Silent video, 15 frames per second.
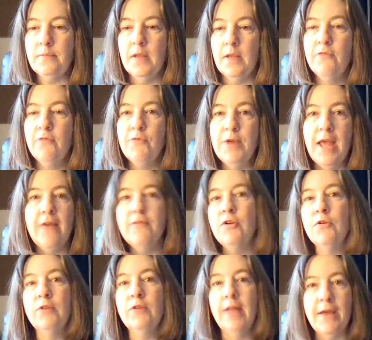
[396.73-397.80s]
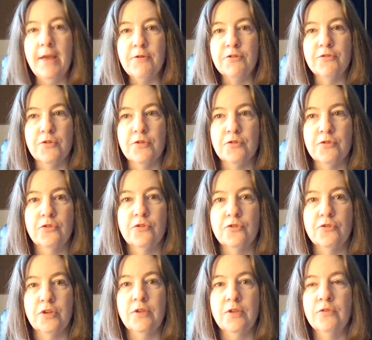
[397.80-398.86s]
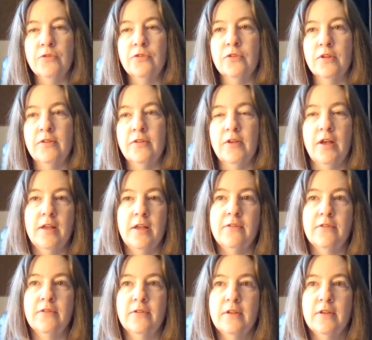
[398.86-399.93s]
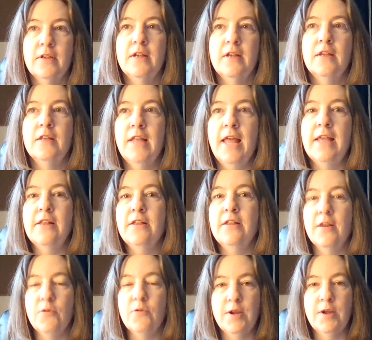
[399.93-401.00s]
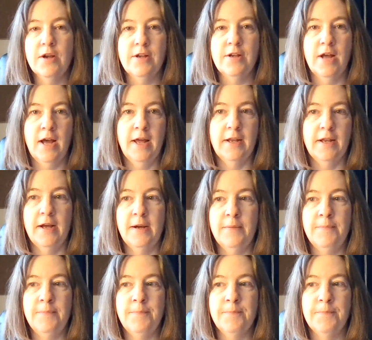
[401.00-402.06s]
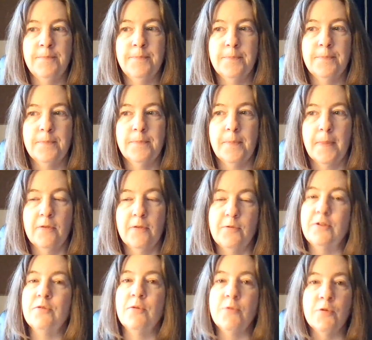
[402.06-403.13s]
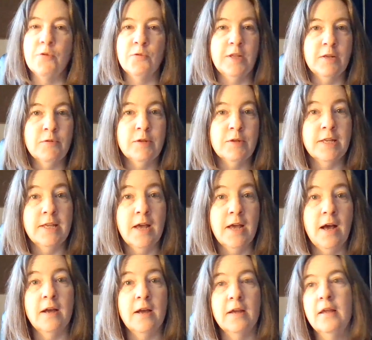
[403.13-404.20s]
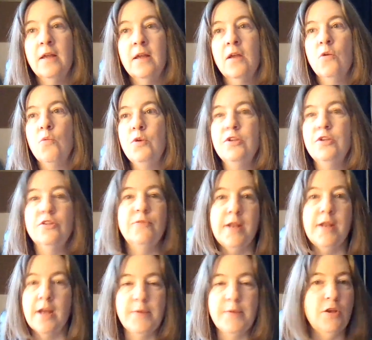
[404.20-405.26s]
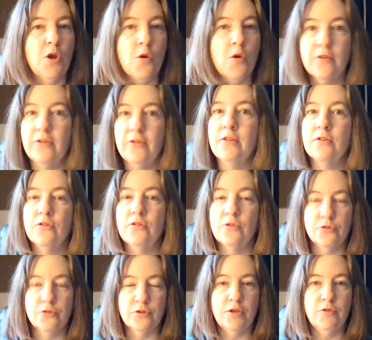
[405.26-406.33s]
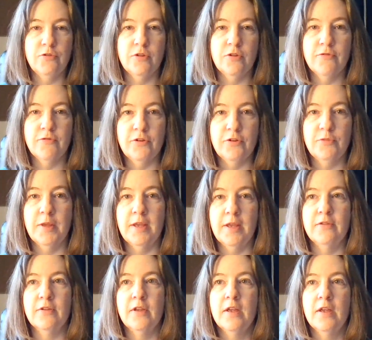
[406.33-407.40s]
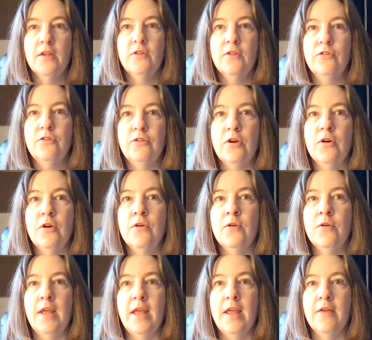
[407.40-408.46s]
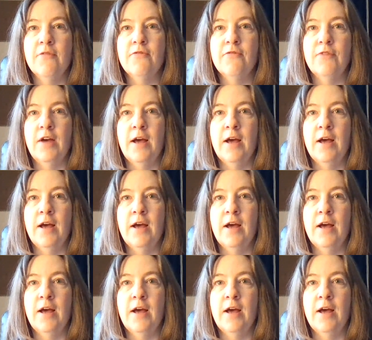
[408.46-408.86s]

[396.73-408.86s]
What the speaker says: if we have no language for those social cues, it's likely that we are not, especially when we're really, really young, we just may not be noticing the social cues in the first place. So if